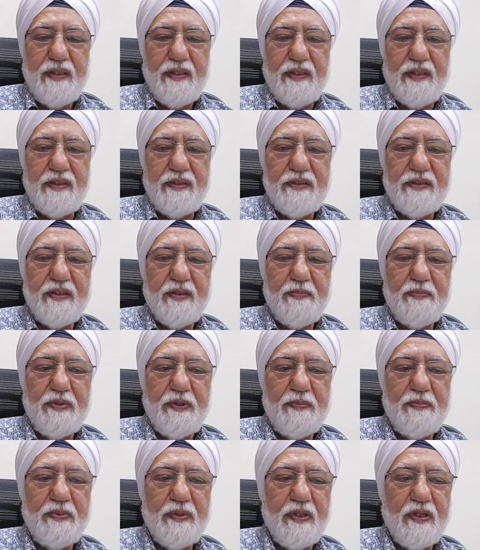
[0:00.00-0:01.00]
that some
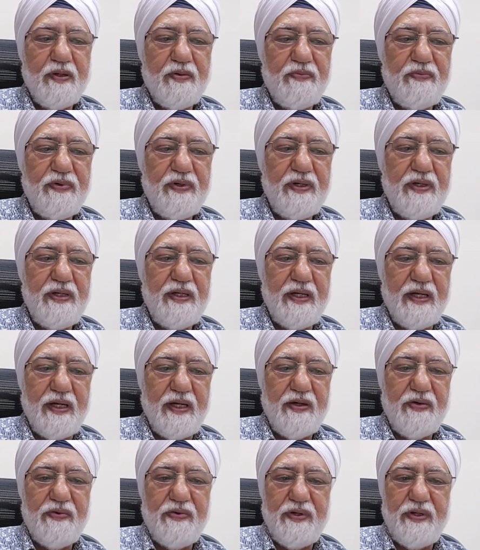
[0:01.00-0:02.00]
people are really
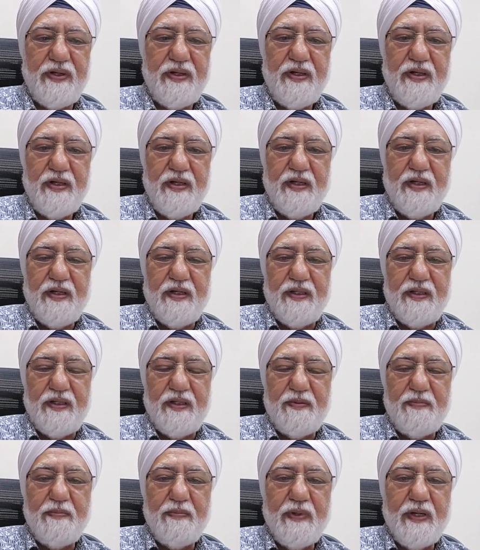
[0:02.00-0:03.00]
angry
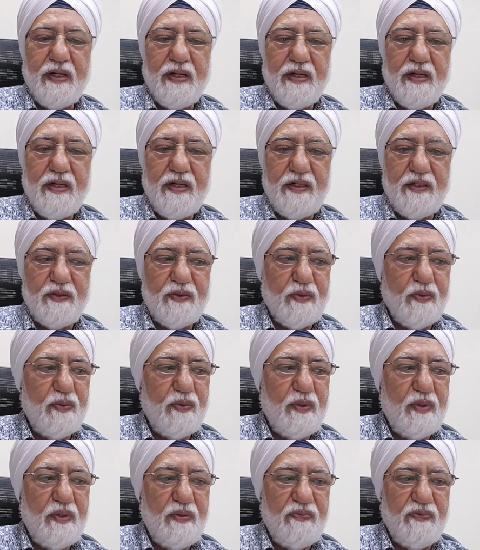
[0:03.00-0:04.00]
that Mara is
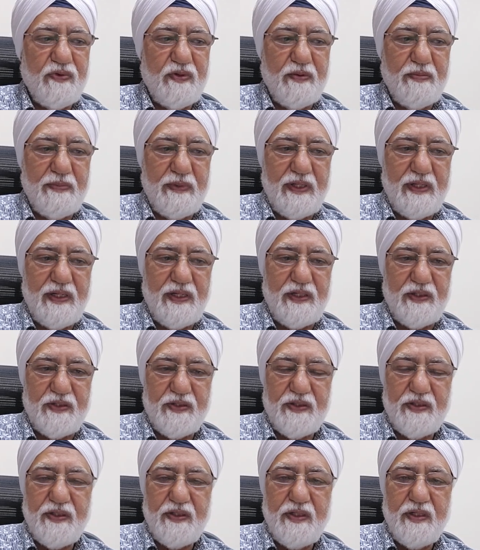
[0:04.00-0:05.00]
only for the Malays